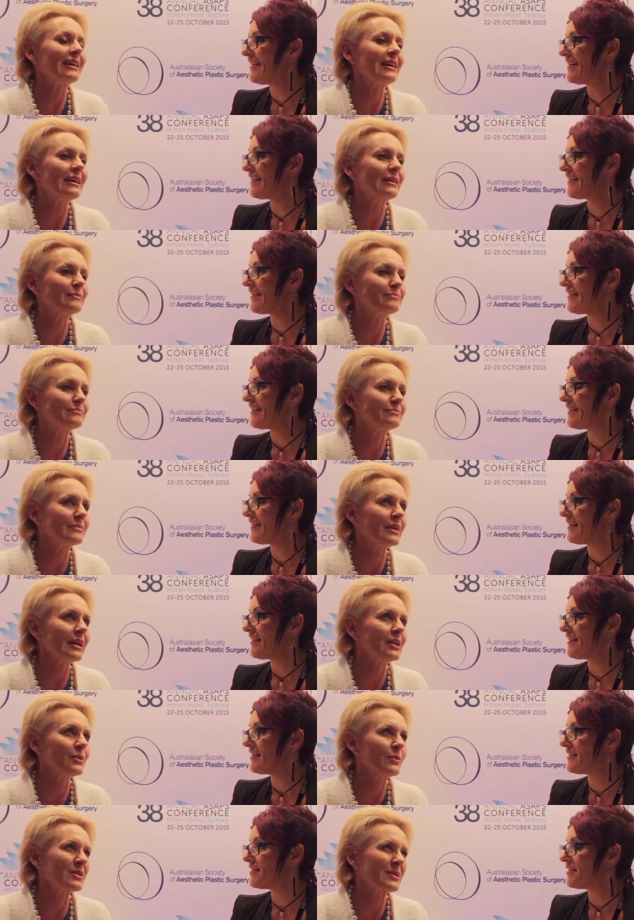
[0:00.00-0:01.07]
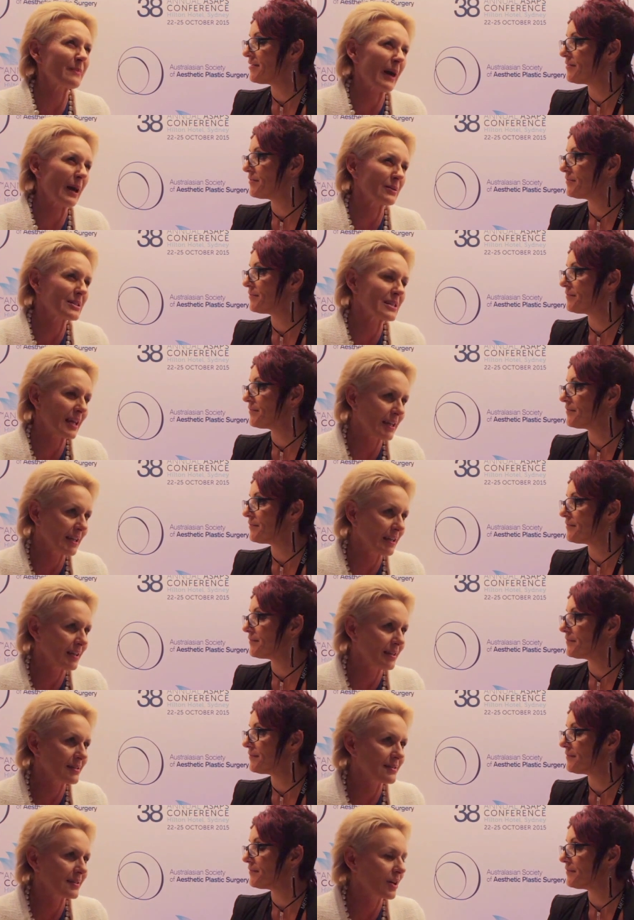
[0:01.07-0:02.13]
Speaker 1: um, it was about ten
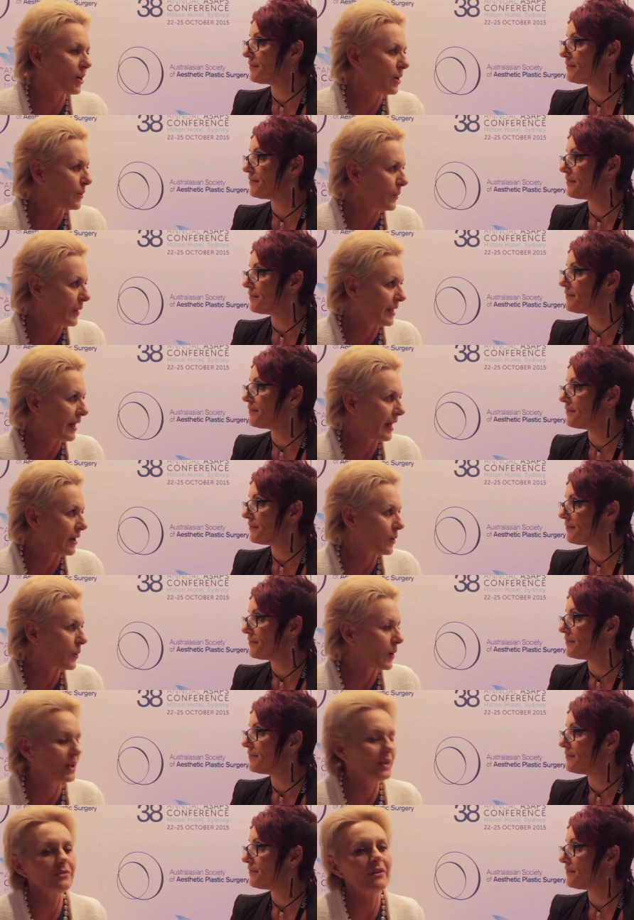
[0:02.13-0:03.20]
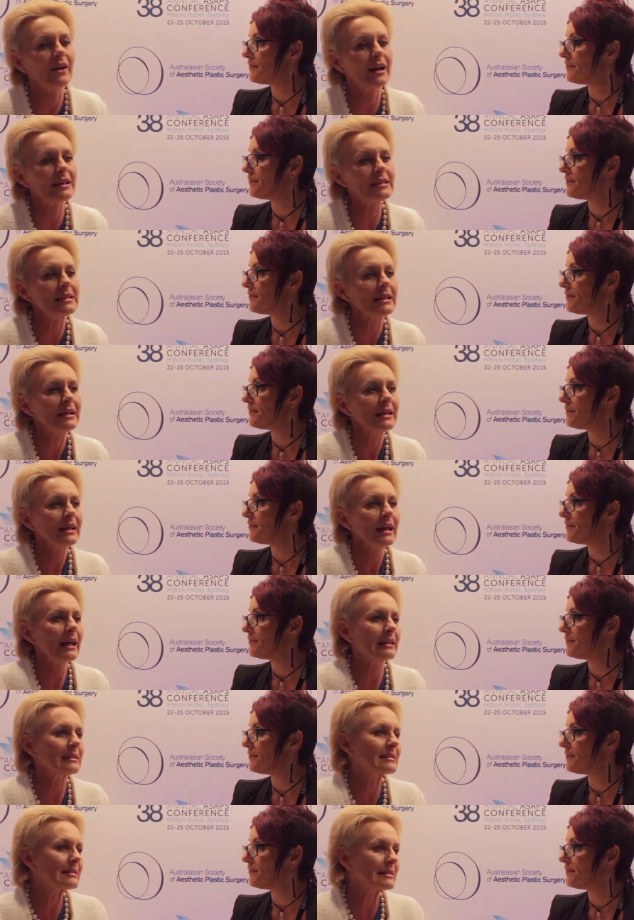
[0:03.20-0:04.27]
years ago when I qualified,
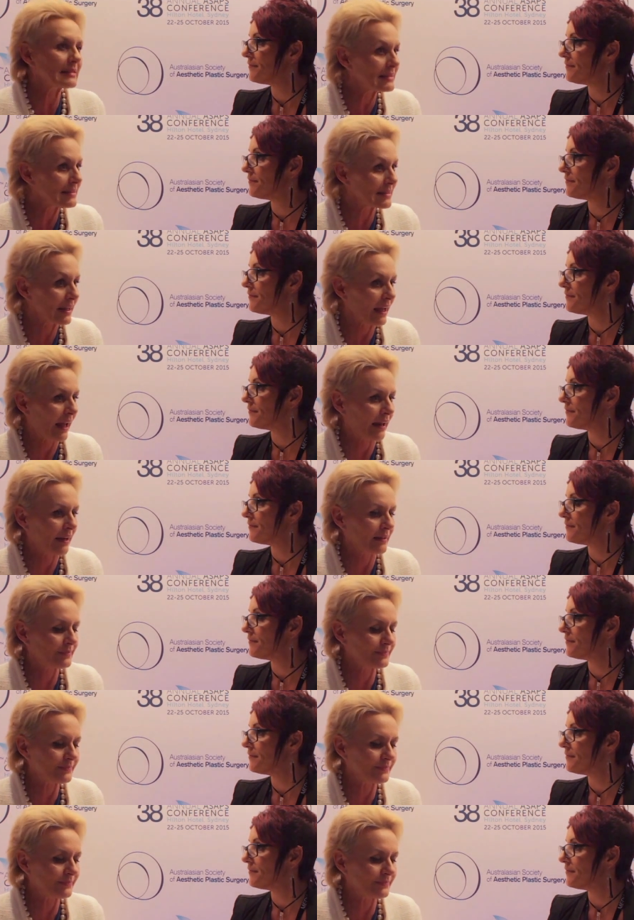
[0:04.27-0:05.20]
and since then